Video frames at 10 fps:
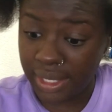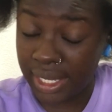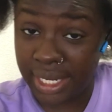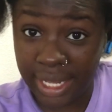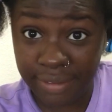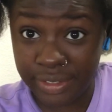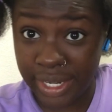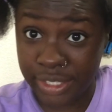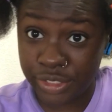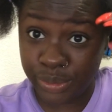And after
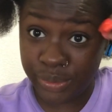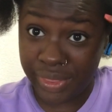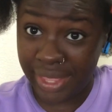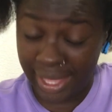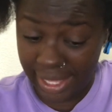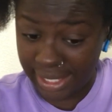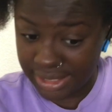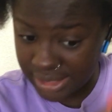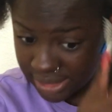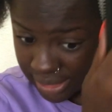I do
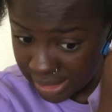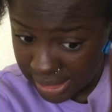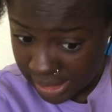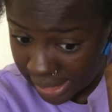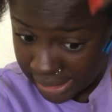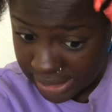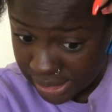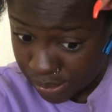that, I just